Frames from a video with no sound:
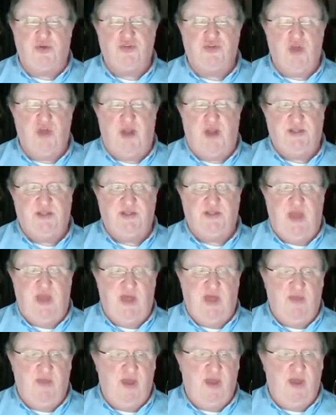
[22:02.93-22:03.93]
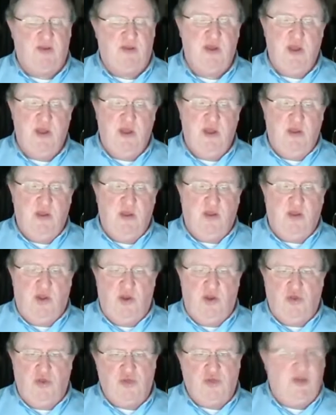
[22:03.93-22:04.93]
or to try to say that
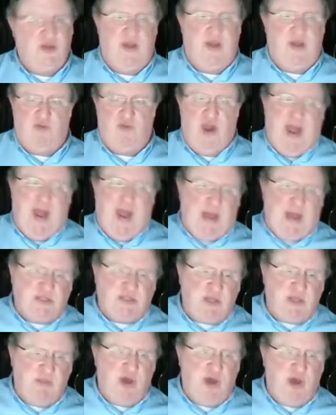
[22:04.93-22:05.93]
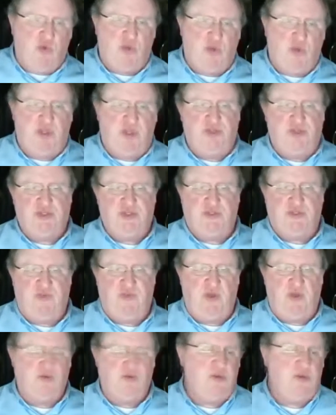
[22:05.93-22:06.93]
you should never ask about religious
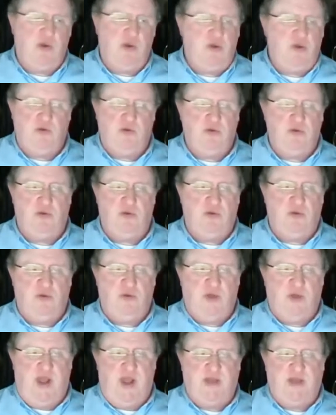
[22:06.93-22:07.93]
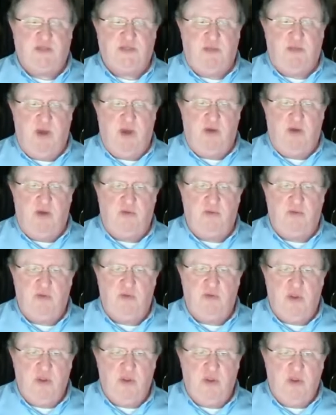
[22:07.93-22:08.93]
views. You can ask about
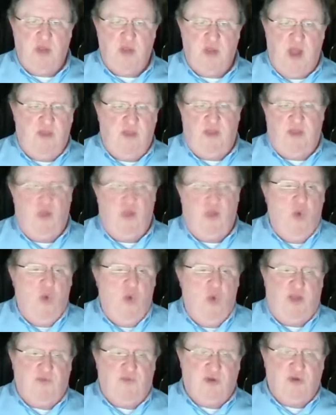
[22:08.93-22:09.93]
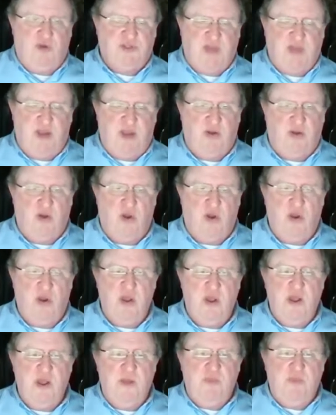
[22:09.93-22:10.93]
anything you want if you're a senator,
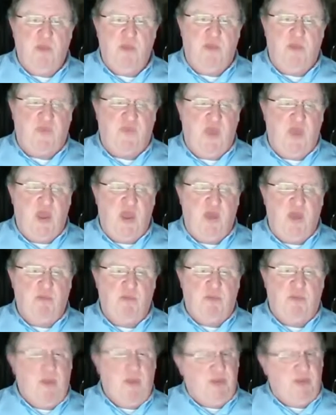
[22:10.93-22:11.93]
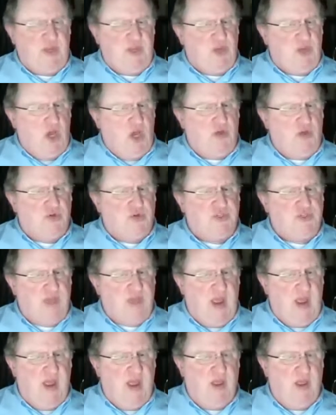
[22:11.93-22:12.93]
but people need to
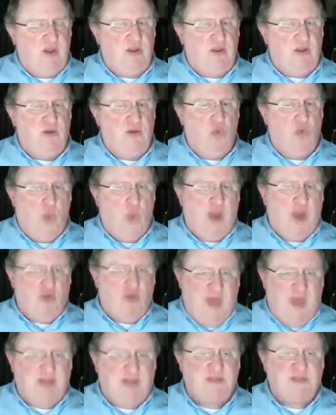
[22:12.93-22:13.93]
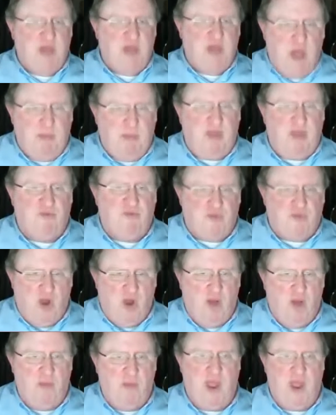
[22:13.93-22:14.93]
understand where that's coming
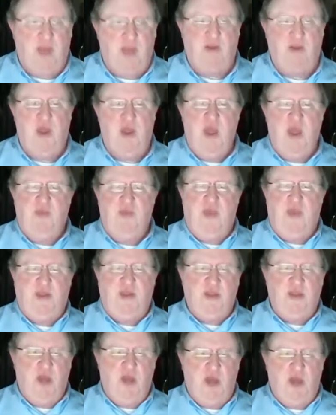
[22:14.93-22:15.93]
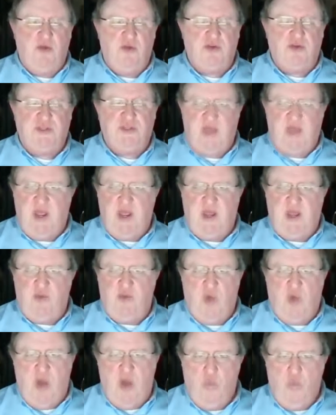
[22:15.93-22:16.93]
from, and they need to
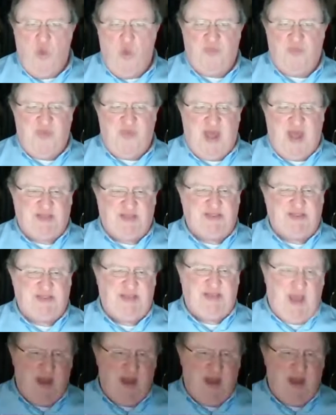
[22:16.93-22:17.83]
understand what that